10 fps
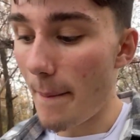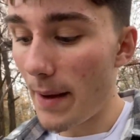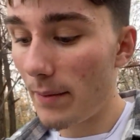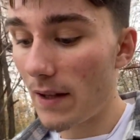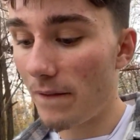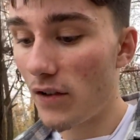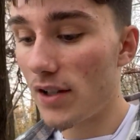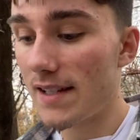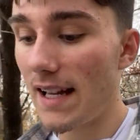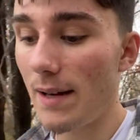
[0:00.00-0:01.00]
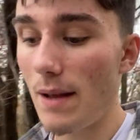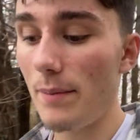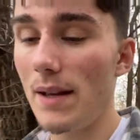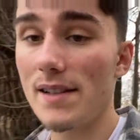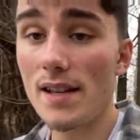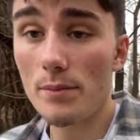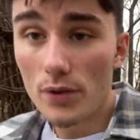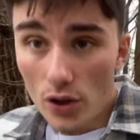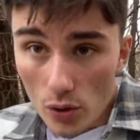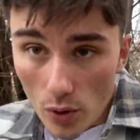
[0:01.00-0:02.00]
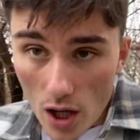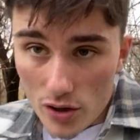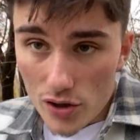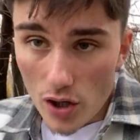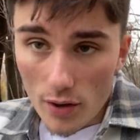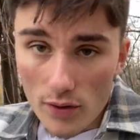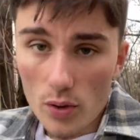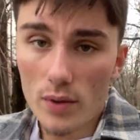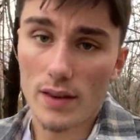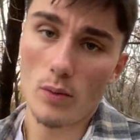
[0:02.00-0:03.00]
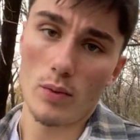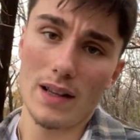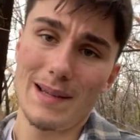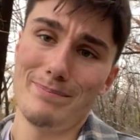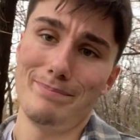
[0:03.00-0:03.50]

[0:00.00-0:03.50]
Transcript: Maybe the first scene may be some dude hunched over with the really